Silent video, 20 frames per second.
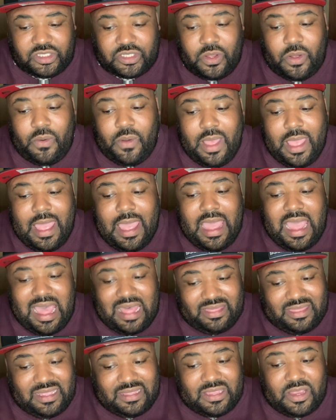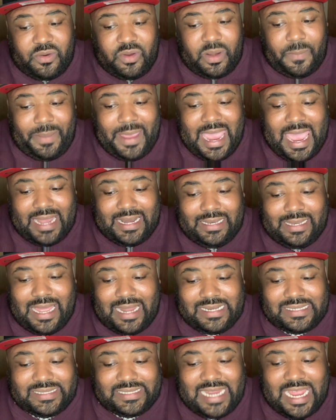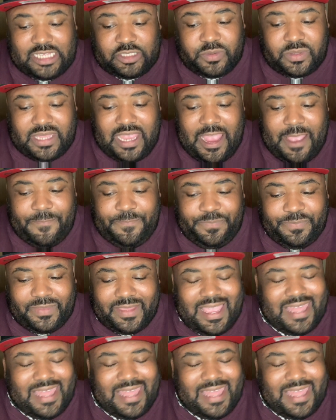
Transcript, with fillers: So I think they're going to pad a lot of stats with that.